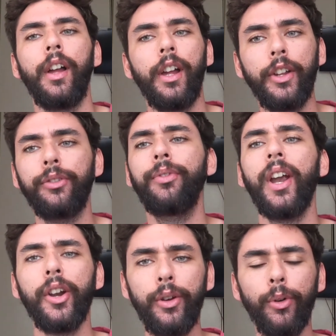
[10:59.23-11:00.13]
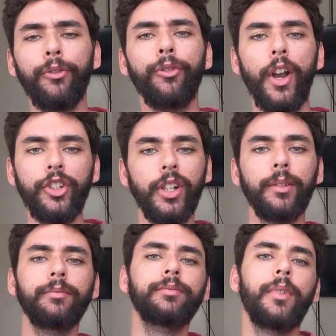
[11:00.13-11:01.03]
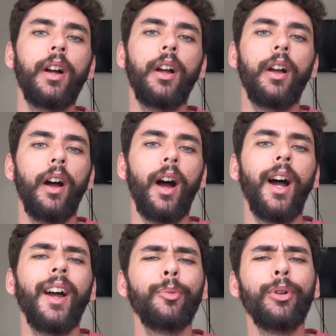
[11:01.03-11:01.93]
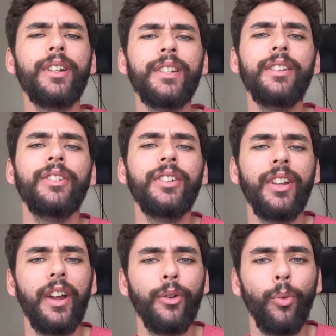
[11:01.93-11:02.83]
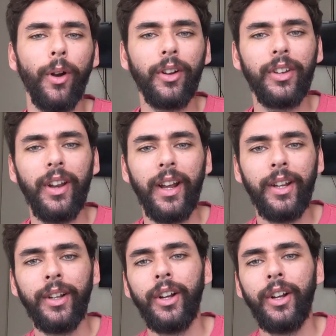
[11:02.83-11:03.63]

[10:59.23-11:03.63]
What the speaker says: It's very refreshing. I had a pretty easy day at work today,